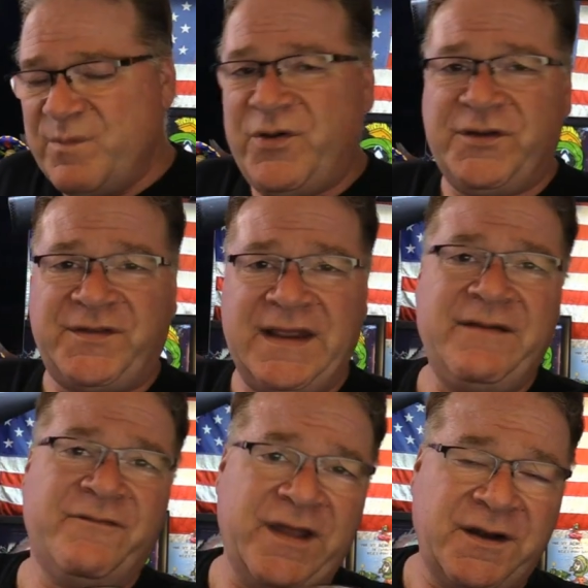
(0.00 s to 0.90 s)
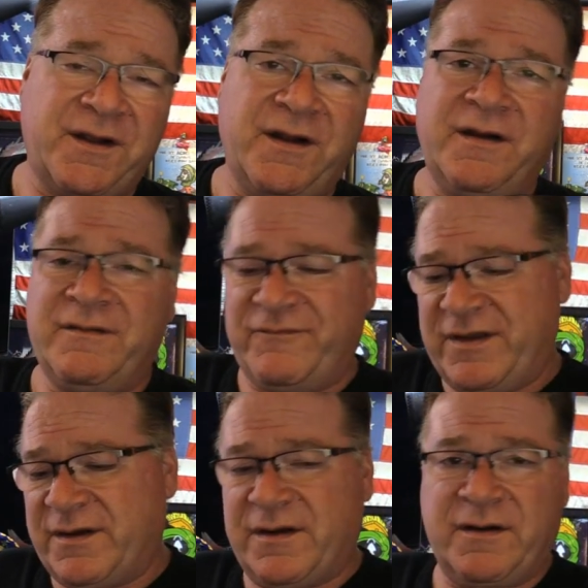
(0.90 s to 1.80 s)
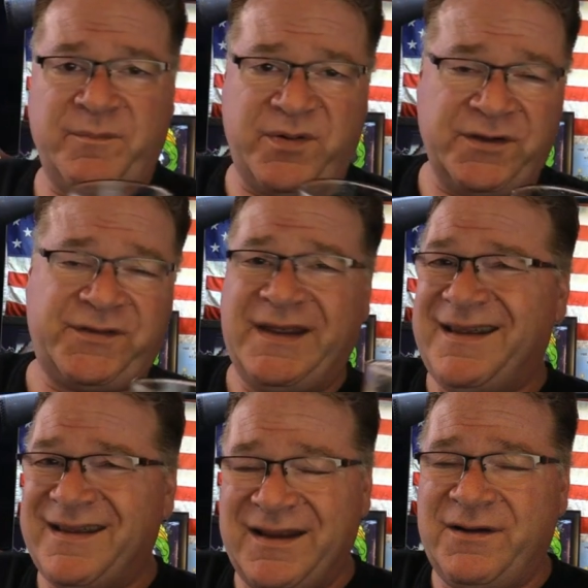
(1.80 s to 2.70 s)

pussy, vinegar, vinegar, pussy.